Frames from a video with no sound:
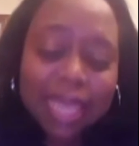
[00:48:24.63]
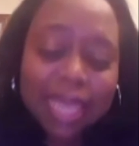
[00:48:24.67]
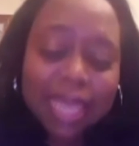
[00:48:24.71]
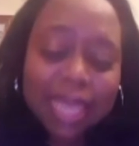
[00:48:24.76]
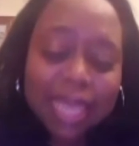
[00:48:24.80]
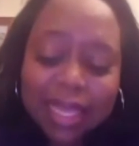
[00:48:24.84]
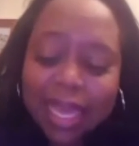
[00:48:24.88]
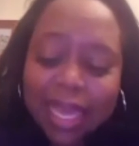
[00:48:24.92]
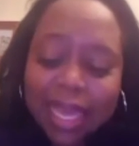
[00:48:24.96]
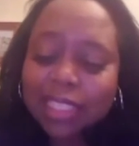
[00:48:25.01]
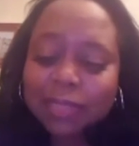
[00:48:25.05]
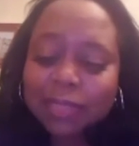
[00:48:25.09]
I
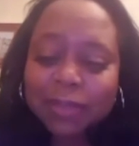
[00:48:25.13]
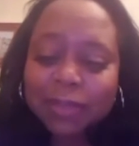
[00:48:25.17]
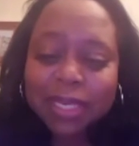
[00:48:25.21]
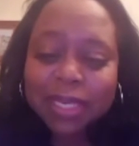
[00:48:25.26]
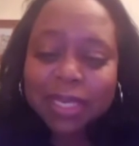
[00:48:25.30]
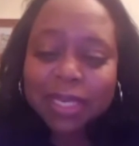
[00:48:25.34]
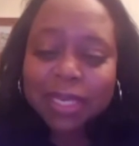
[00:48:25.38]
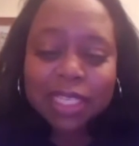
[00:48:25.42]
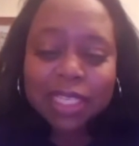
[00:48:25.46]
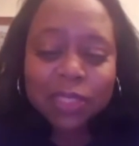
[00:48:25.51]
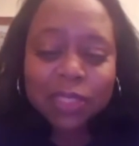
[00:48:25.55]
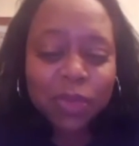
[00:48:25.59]
say that is
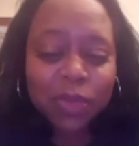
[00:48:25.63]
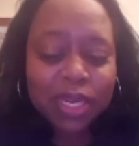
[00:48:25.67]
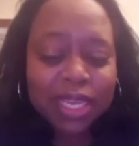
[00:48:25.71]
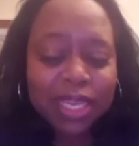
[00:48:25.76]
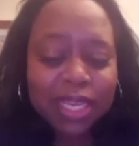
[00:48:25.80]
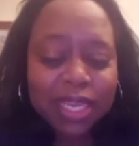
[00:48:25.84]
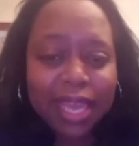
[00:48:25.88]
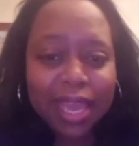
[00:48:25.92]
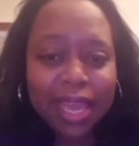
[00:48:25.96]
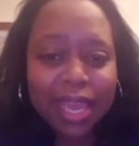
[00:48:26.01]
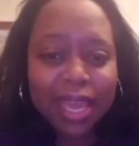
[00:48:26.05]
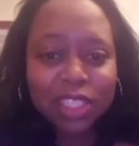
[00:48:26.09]
because when
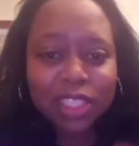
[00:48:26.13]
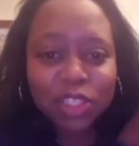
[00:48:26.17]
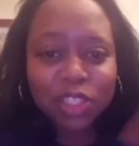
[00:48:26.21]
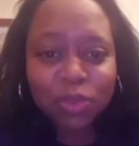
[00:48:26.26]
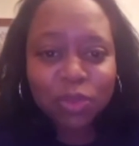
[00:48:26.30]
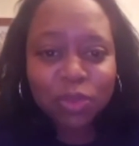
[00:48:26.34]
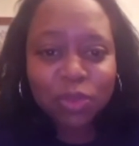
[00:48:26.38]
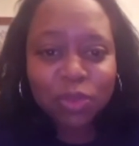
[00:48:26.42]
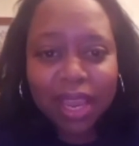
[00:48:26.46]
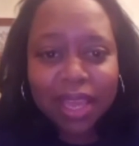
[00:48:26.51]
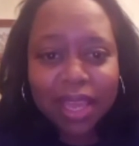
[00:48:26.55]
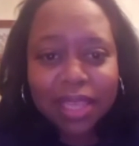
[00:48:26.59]
he had
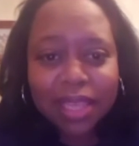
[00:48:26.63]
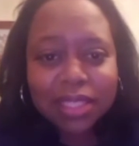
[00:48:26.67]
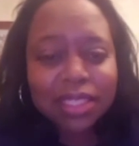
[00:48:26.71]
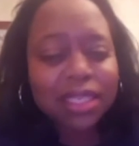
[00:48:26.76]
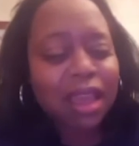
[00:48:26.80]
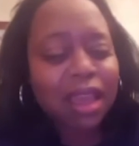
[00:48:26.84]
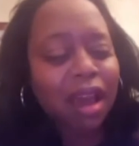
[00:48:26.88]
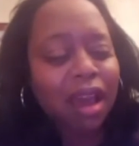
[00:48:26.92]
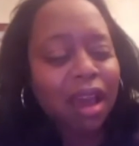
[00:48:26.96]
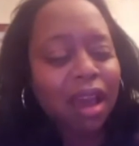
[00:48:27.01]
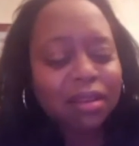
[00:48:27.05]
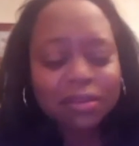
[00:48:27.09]

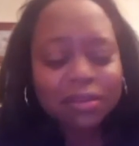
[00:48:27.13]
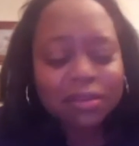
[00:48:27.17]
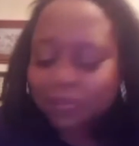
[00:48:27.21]
dreads,